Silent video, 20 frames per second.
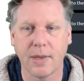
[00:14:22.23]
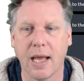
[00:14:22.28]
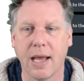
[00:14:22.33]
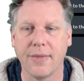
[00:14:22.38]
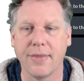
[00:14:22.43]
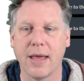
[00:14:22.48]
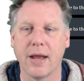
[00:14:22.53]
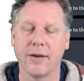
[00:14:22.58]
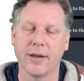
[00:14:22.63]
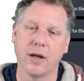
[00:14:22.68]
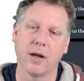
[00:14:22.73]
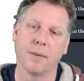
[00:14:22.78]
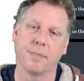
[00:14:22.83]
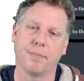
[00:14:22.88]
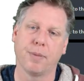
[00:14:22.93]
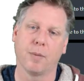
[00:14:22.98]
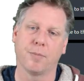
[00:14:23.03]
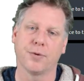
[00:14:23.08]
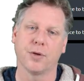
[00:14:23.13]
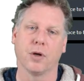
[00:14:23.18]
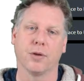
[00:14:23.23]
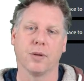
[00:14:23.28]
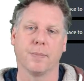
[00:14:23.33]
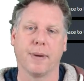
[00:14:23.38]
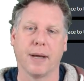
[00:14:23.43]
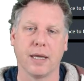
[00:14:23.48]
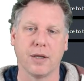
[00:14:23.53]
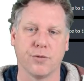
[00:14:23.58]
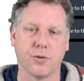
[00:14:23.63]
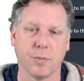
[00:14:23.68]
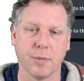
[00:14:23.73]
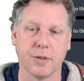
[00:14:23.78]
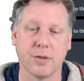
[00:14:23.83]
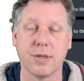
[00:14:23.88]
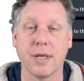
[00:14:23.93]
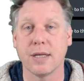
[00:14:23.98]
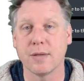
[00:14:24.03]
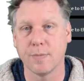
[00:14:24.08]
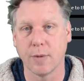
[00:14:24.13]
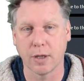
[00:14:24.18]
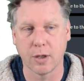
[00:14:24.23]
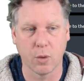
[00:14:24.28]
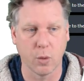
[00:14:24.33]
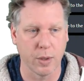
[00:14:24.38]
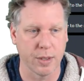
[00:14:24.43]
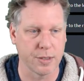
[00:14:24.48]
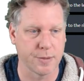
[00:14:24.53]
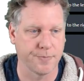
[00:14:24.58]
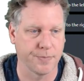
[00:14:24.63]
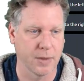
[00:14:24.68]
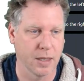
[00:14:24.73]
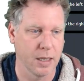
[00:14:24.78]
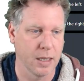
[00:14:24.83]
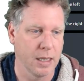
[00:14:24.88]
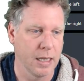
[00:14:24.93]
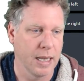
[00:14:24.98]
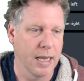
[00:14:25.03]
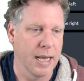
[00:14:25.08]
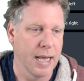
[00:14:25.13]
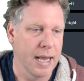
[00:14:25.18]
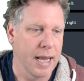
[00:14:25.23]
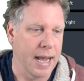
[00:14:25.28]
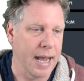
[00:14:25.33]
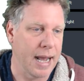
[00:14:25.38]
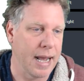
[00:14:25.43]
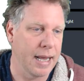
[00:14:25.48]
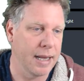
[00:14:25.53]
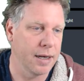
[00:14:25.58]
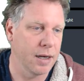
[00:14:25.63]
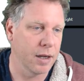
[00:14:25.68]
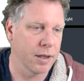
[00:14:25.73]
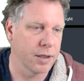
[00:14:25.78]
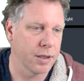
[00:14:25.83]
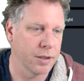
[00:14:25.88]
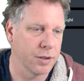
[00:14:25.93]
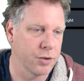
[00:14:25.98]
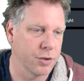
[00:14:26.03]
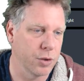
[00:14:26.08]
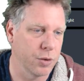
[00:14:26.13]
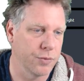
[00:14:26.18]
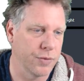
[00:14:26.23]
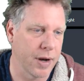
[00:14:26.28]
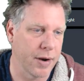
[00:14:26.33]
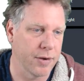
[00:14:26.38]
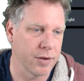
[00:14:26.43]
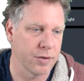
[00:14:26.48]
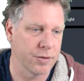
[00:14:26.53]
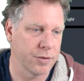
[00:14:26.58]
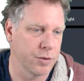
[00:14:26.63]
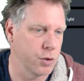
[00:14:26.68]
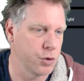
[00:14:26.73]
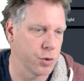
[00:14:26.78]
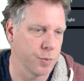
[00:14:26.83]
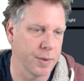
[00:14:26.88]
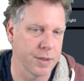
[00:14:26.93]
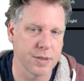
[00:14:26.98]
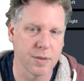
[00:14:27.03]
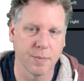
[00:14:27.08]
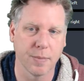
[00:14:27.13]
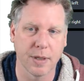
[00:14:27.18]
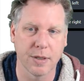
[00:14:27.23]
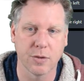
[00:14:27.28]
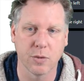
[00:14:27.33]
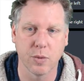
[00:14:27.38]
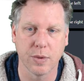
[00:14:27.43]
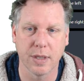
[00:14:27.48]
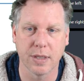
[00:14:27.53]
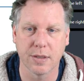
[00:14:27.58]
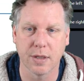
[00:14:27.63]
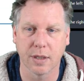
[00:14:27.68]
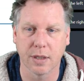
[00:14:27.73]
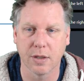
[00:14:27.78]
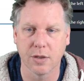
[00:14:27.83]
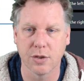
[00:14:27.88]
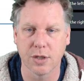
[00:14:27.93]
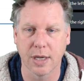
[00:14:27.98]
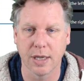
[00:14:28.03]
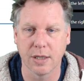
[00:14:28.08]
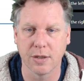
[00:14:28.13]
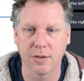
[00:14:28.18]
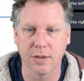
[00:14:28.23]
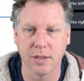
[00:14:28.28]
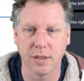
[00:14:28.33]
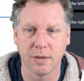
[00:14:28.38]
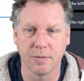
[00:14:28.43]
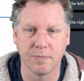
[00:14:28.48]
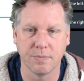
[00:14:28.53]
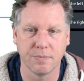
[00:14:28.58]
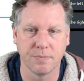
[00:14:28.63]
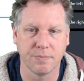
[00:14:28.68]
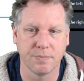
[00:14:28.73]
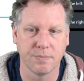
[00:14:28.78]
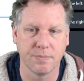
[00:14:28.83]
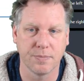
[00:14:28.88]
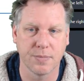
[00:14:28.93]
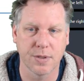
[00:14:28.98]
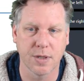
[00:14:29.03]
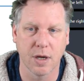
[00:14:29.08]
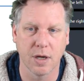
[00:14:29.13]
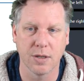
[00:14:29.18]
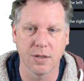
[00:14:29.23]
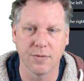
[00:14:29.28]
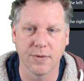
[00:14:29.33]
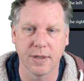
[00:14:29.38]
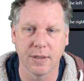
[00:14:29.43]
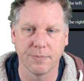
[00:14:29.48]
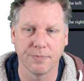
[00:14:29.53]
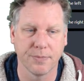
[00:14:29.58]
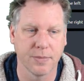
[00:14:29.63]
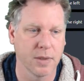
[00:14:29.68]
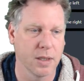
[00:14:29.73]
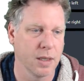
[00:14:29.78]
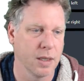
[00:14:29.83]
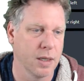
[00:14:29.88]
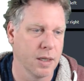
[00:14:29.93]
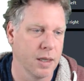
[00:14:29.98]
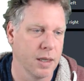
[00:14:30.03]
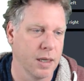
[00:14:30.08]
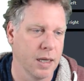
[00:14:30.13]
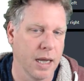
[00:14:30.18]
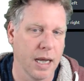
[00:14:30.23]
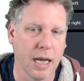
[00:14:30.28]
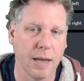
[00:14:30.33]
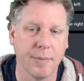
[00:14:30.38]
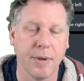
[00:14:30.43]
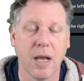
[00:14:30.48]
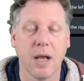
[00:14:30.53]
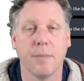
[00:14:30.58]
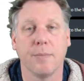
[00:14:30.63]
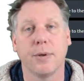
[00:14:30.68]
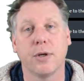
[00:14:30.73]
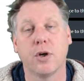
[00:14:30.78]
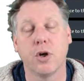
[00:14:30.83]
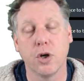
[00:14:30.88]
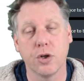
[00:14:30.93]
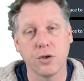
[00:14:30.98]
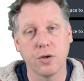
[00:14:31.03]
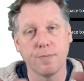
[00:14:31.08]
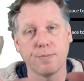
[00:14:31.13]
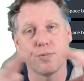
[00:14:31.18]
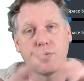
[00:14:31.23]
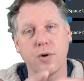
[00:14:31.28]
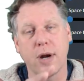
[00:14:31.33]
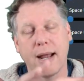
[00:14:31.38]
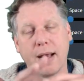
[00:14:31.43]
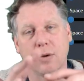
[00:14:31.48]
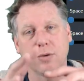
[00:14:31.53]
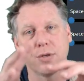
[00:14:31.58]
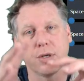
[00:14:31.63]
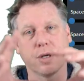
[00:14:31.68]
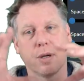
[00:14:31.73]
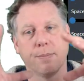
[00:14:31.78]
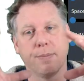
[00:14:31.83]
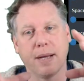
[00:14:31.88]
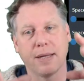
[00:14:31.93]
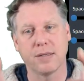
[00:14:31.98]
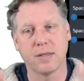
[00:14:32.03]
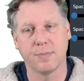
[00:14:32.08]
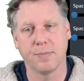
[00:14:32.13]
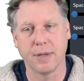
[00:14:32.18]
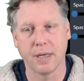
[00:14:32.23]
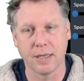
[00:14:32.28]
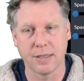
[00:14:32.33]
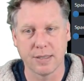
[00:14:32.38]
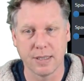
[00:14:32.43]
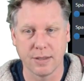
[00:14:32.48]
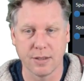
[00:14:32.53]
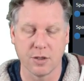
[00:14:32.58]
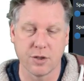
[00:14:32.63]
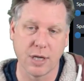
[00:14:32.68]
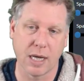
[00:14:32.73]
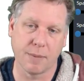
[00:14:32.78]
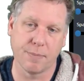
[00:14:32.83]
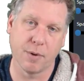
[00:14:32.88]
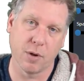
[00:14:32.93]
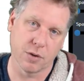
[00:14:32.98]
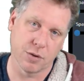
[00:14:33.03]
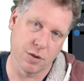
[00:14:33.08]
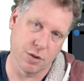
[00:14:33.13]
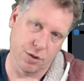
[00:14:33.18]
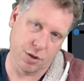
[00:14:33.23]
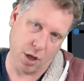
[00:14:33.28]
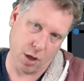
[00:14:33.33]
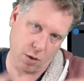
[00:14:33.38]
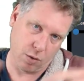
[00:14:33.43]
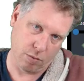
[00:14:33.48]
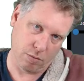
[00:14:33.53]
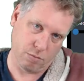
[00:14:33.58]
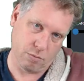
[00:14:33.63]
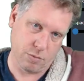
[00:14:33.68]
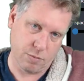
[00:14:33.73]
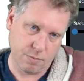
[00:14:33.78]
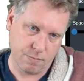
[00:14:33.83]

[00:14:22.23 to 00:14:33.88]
And there you are, pops it on the page for me. So there's my quiz. And I can do various usual bits and pieces with this. I can change the size of it. Because of browser compatibility, the checkboxes don't